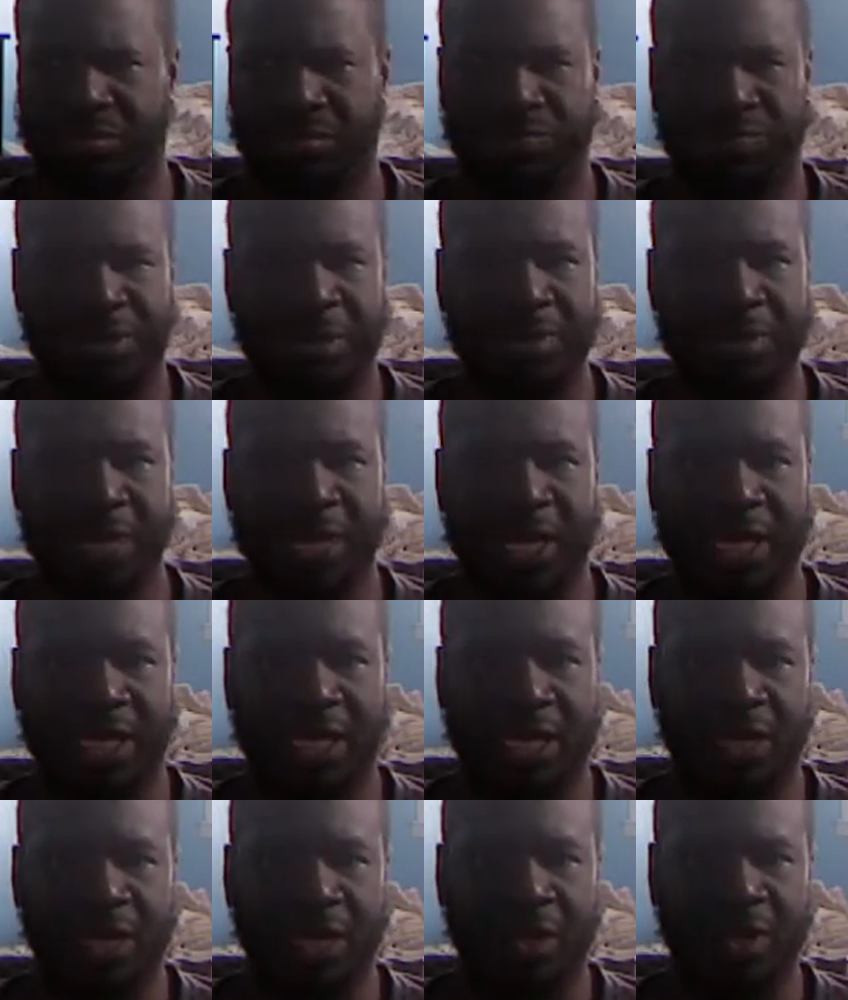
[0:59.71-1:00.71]
People act
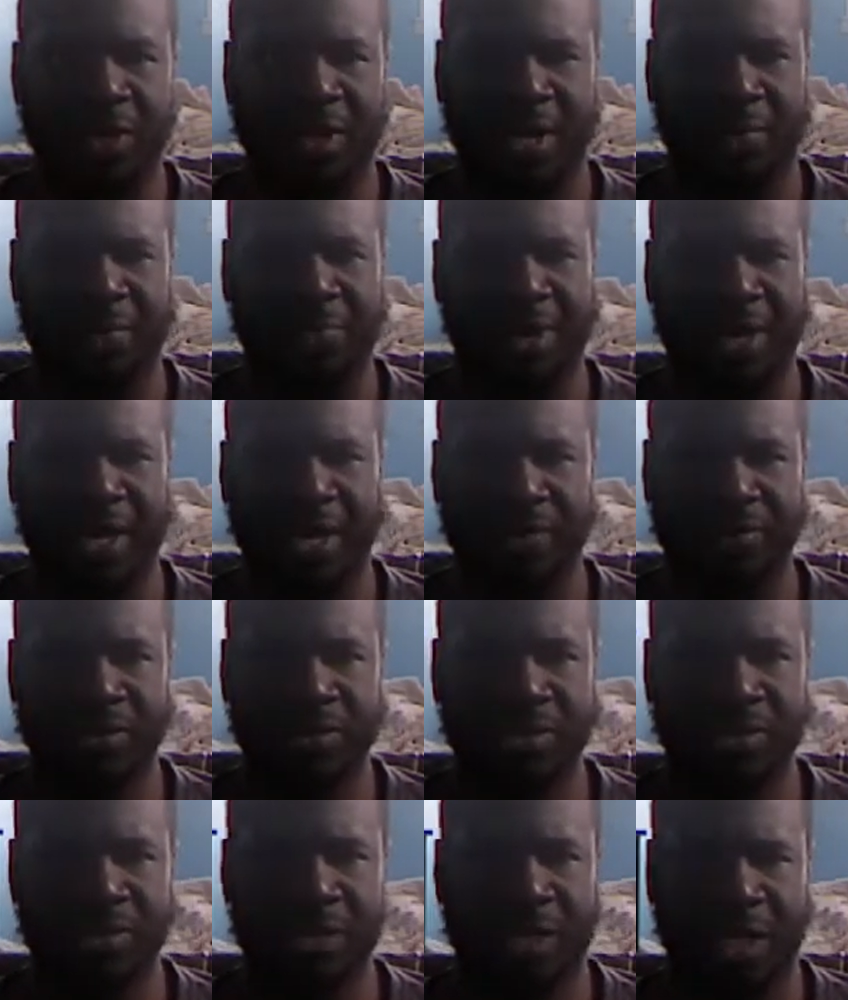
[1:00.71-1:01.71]
like they don't got
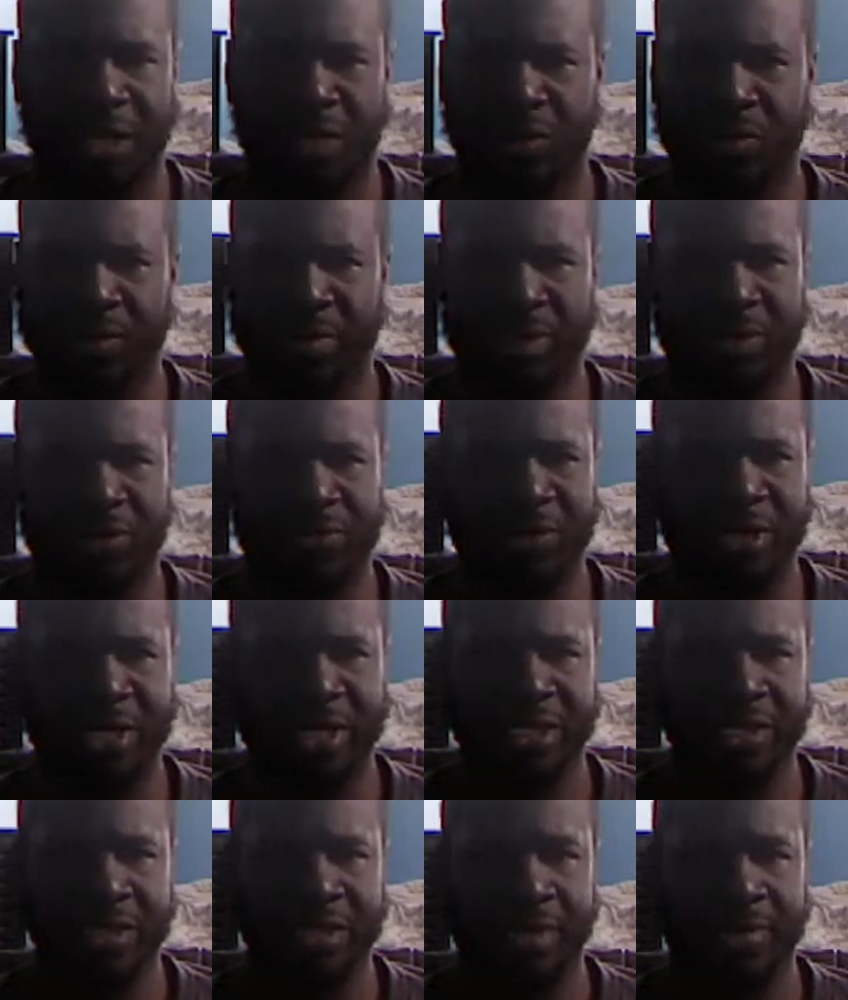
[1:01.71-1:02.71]
parents, like nobody
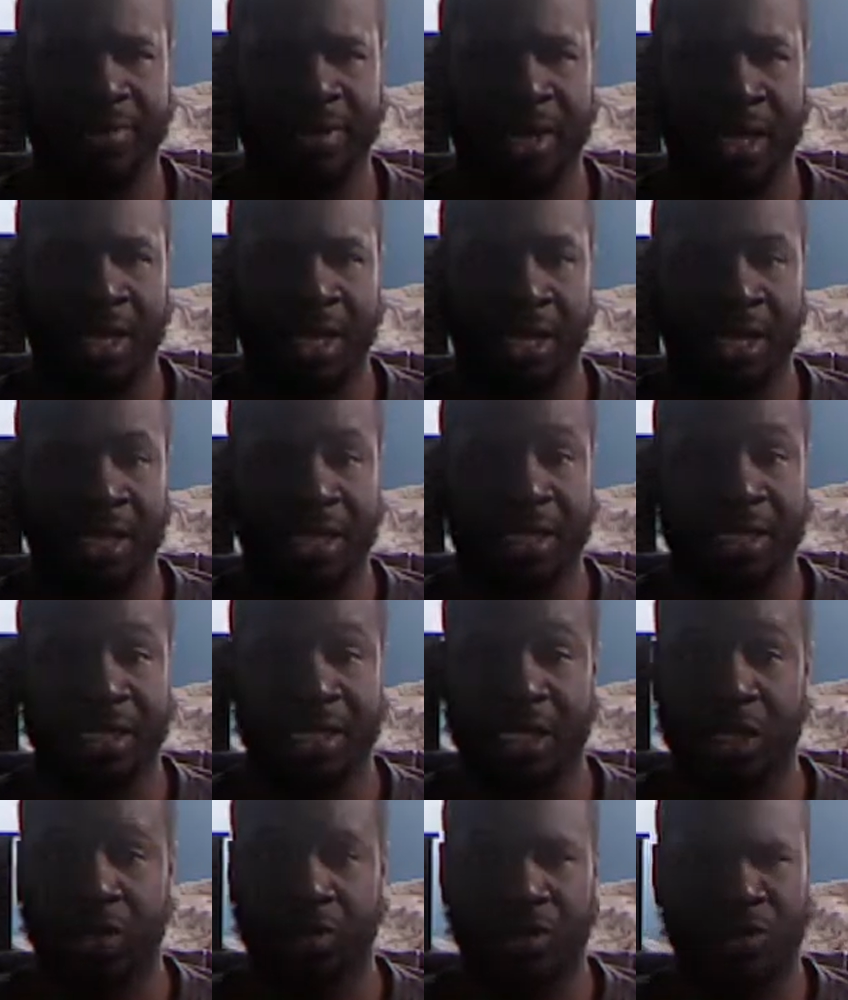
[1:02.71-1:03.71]
raised them, like
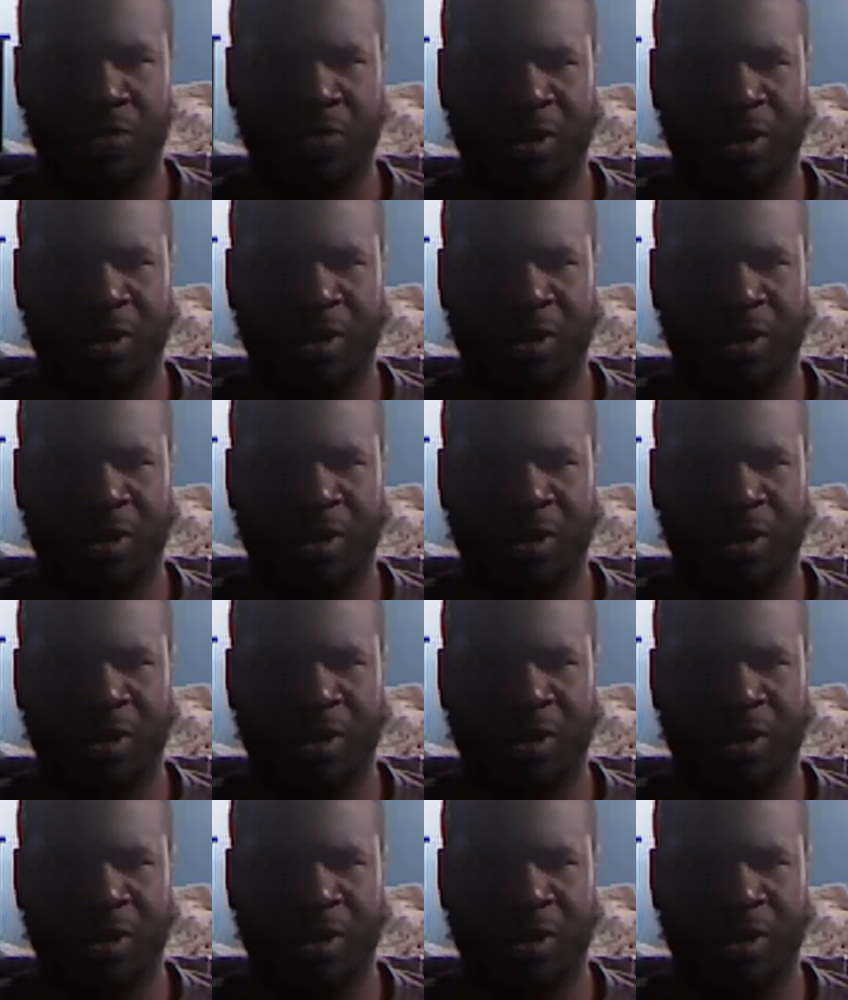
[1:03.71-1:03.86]
they don't know